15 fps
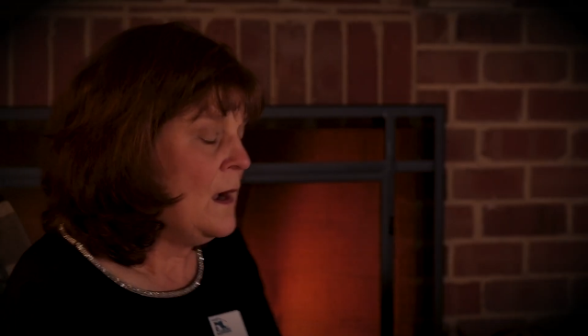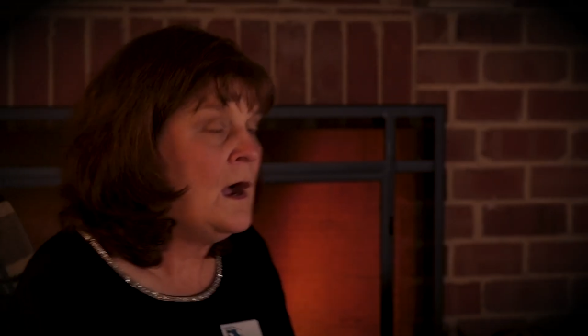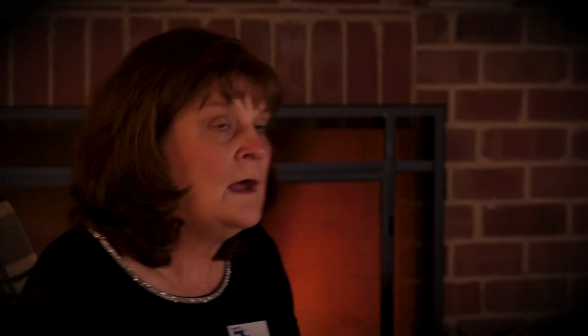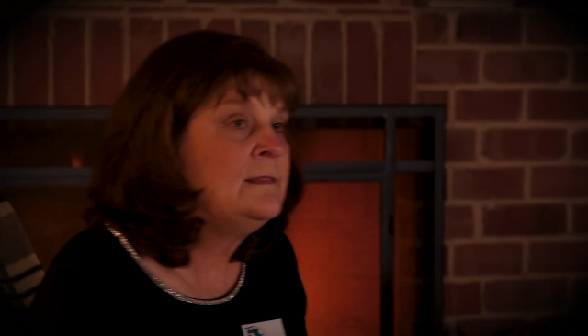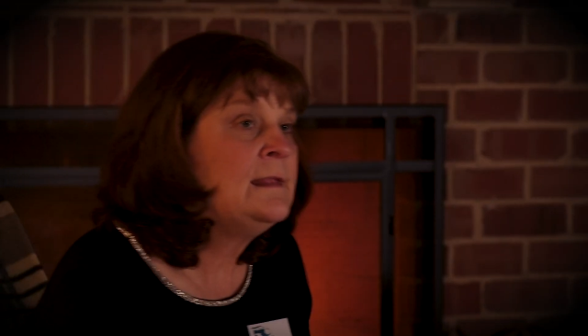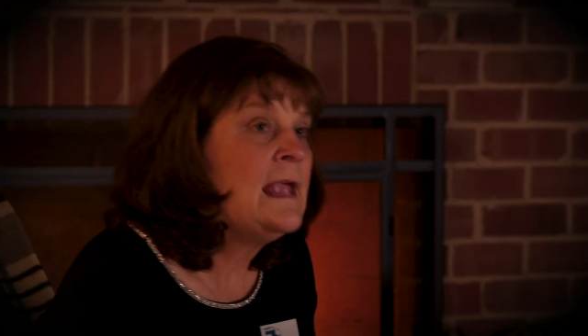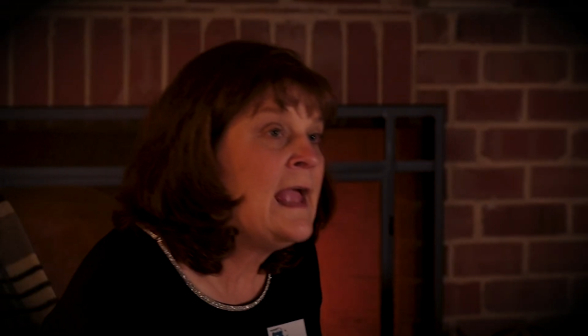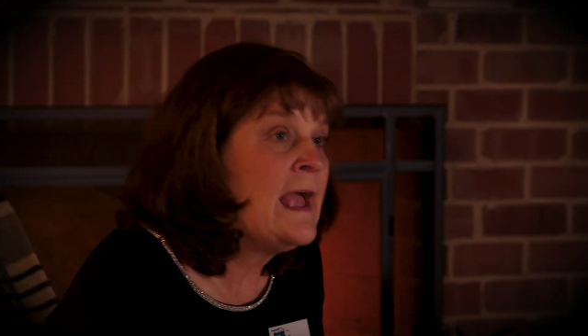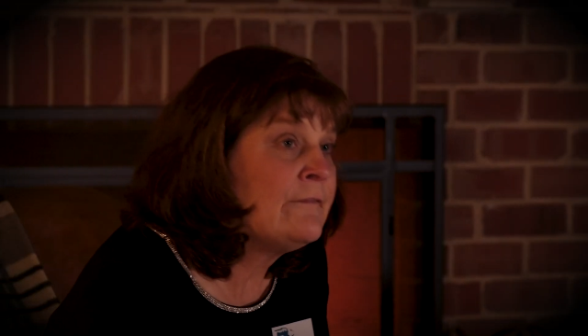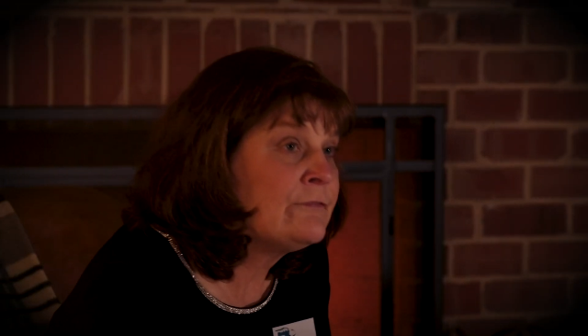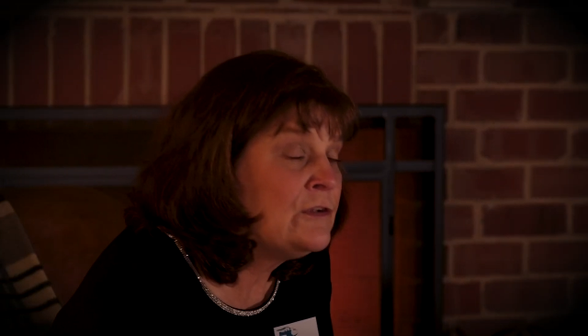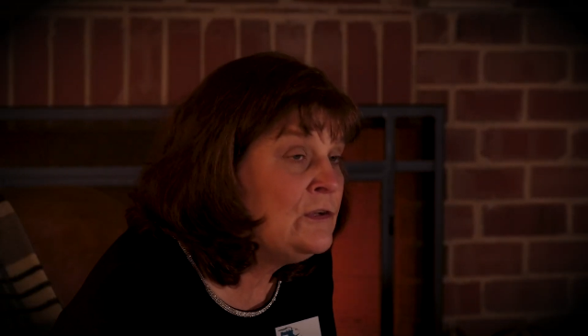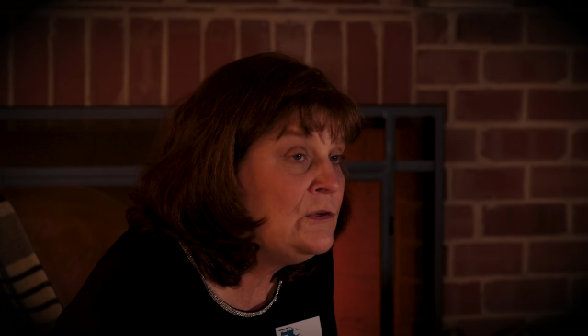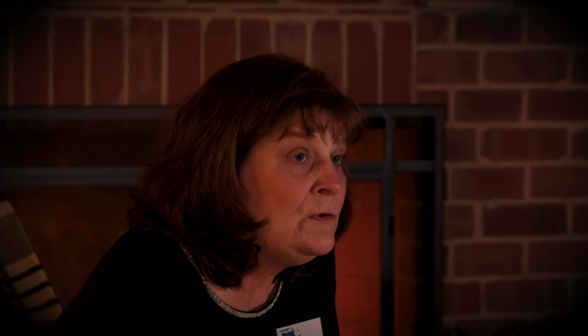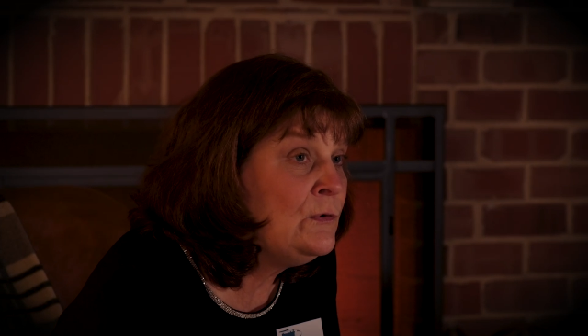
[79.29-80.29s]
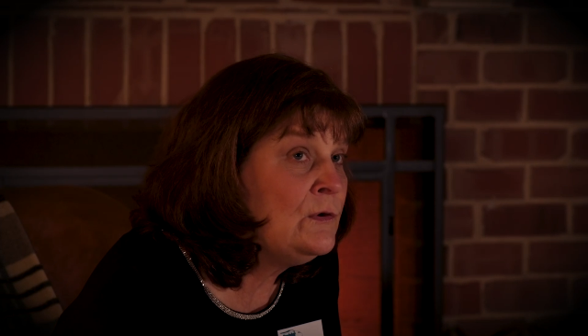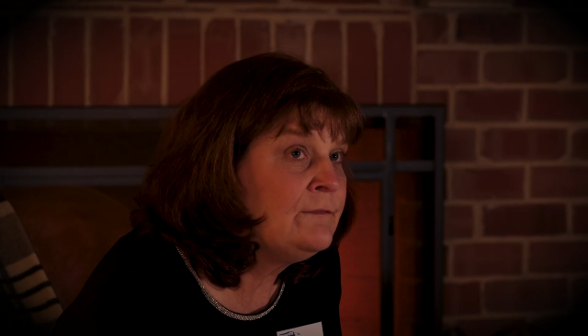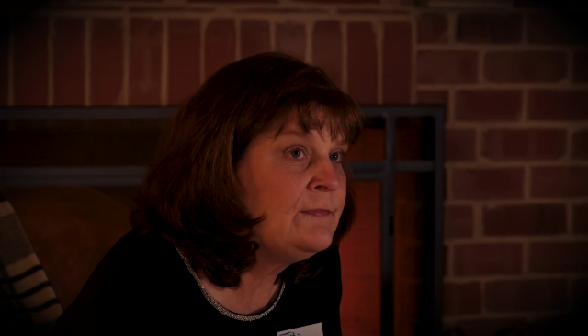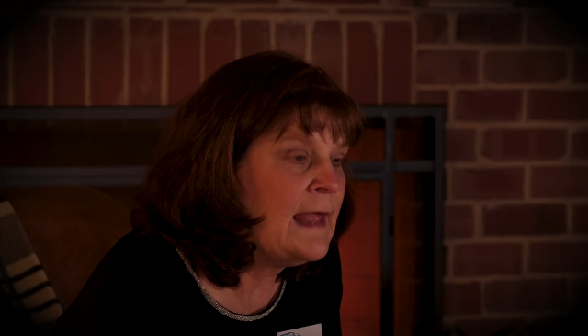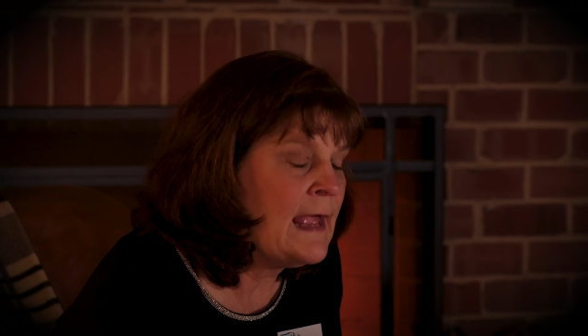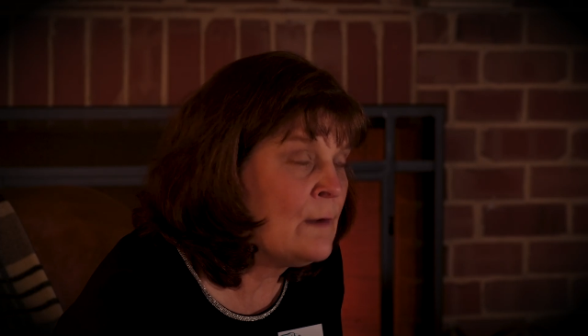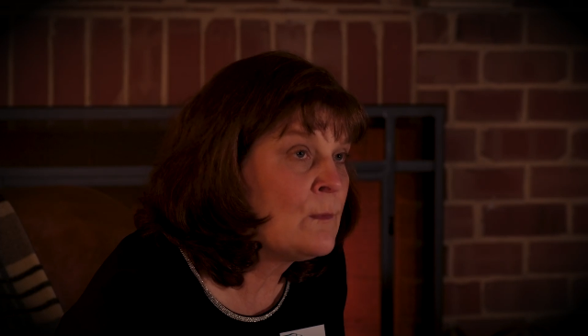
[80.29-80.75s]
On the afternoon
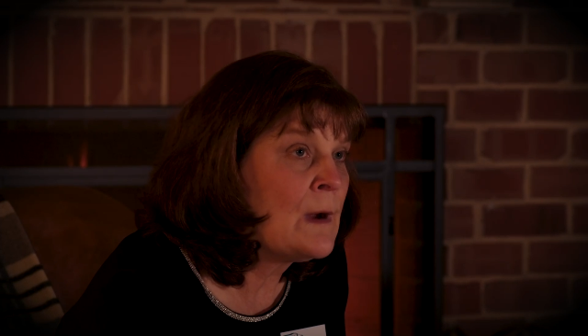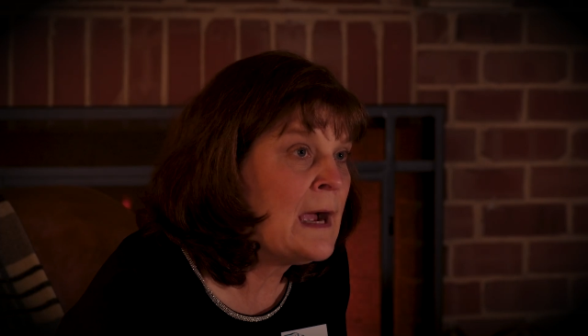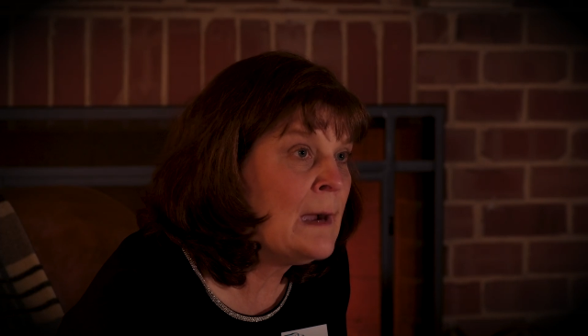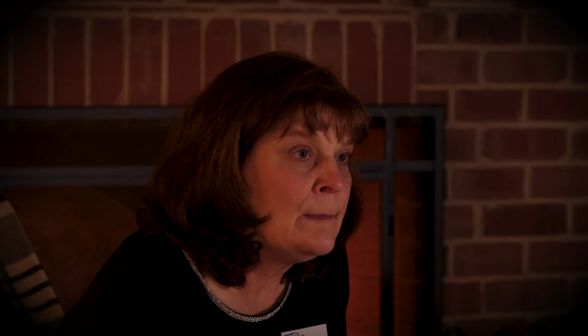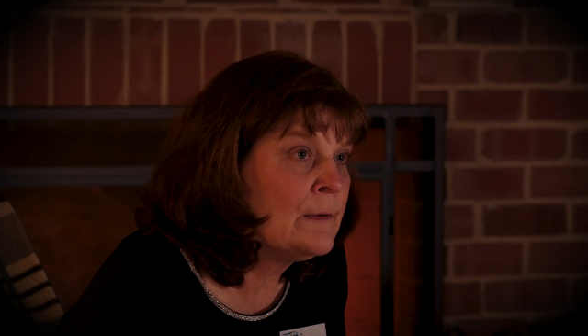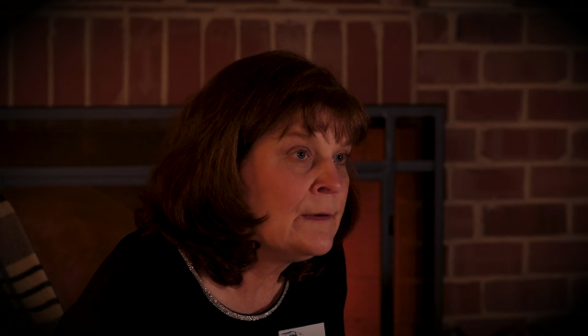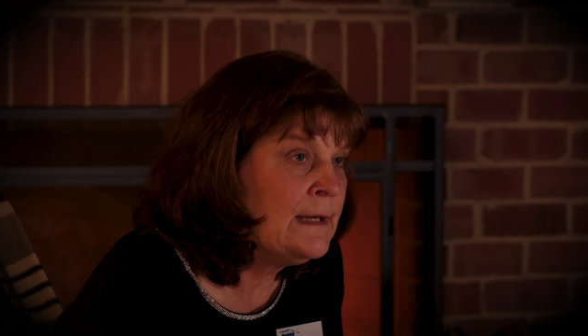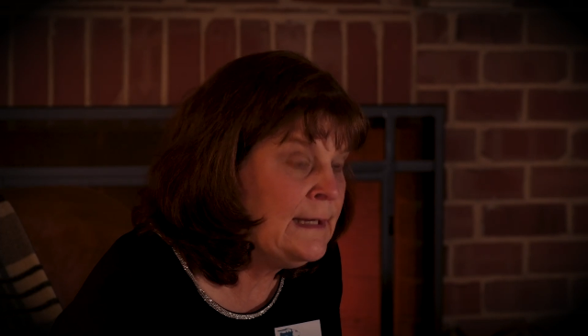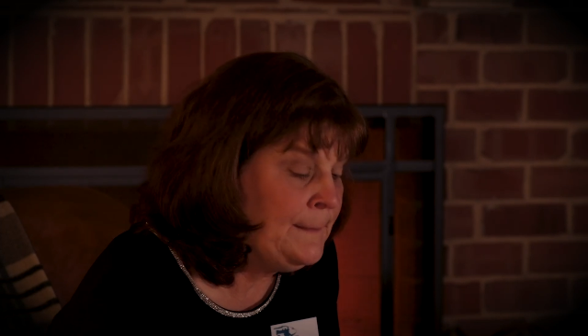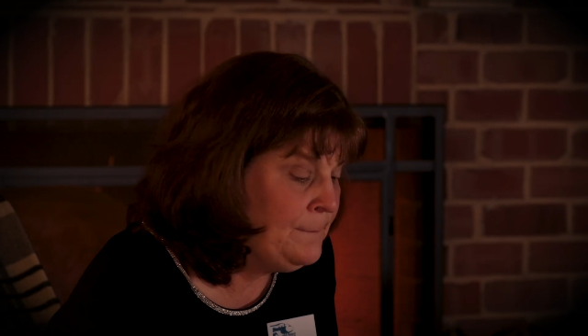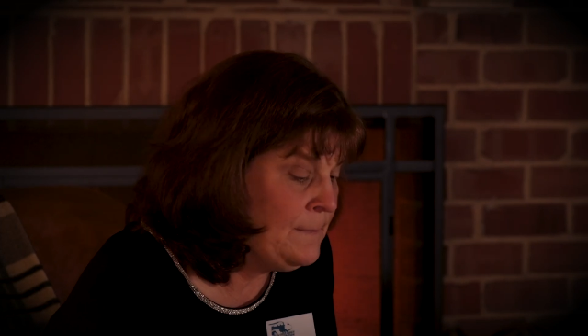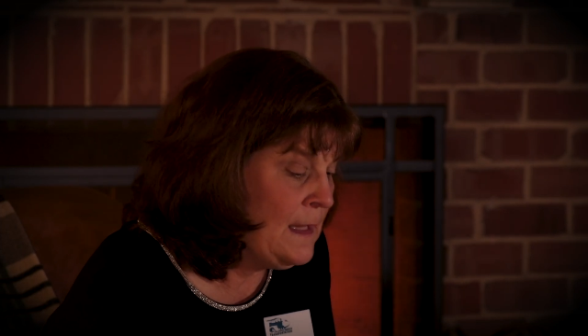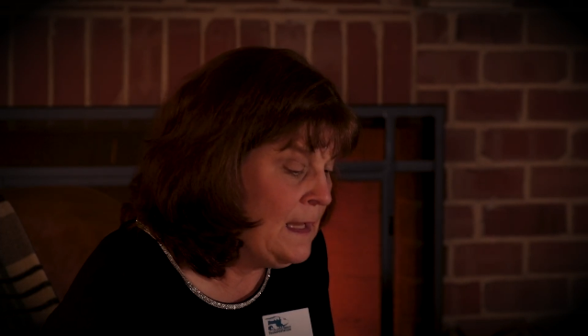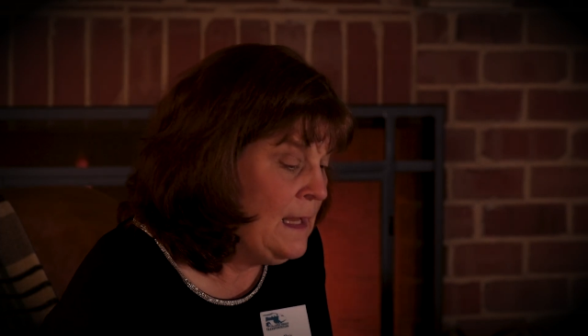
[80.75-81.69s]
of that robbery,